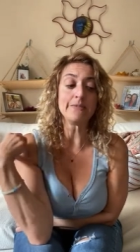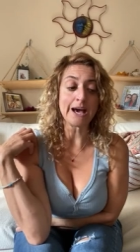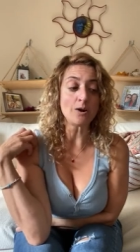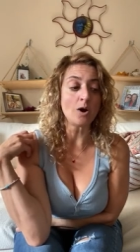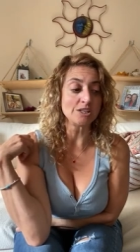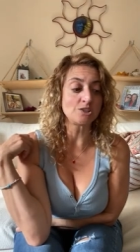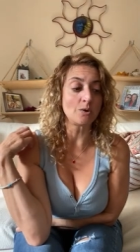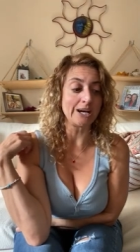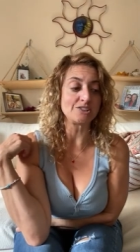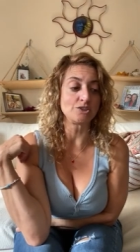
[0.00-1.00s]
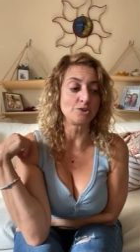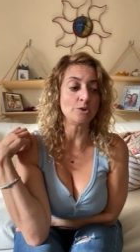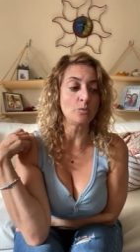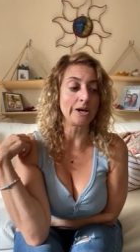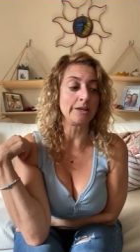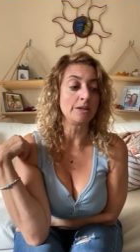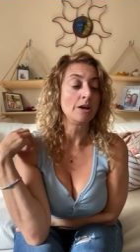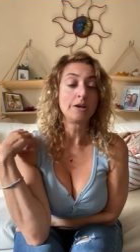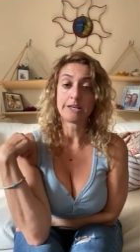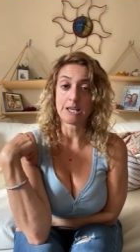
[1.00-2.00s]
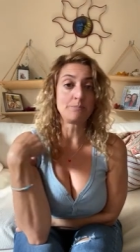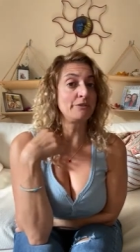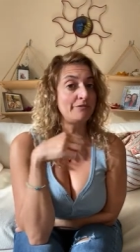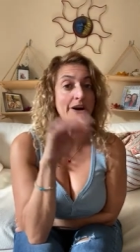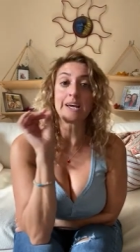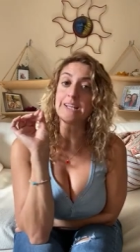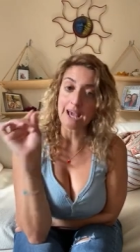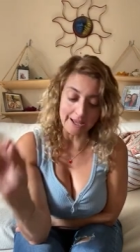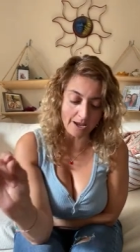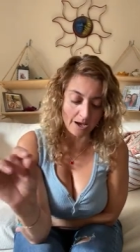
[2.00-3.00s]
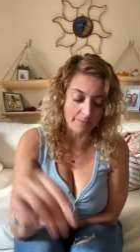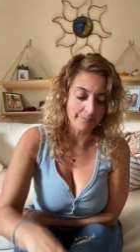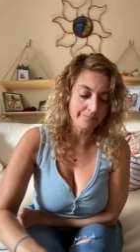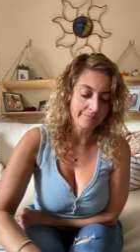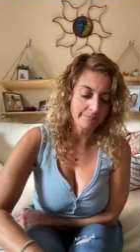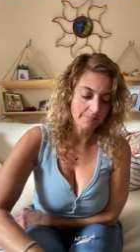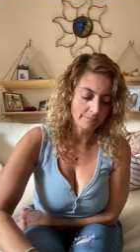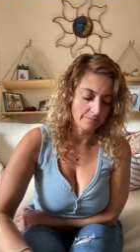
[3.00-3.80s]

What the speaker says: And that also has to do with keep your fucking head up.